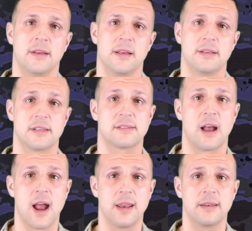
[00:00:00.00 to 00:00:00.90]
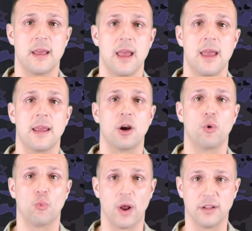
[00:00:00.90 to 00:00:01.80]
is assigned a
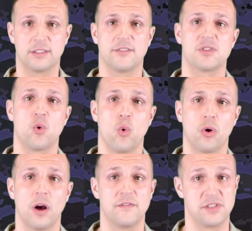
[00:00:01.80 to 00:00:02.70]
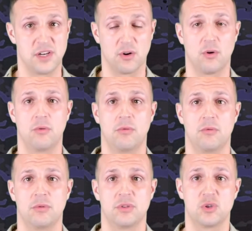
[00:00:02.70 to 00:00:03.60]
relative score of 0
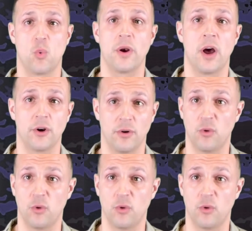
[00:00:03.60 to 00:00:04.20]
to 100.